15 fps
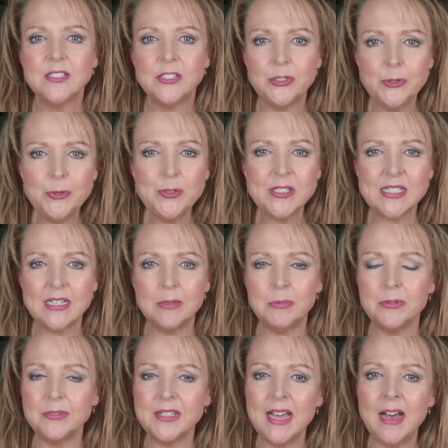
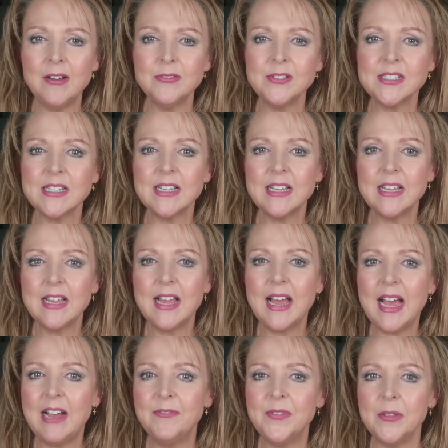Two-syllable nouns
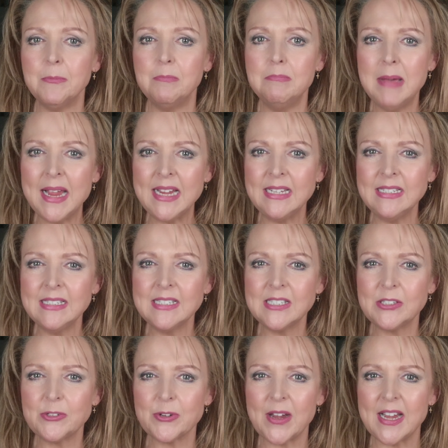have the main
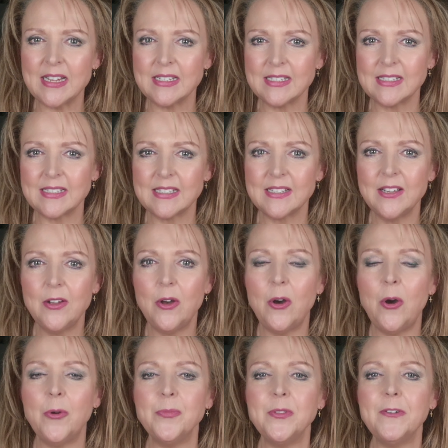stress
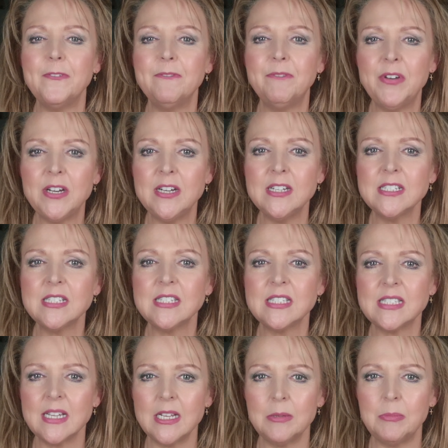on the first
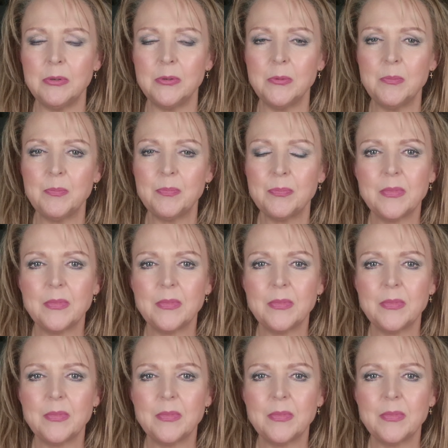syllable.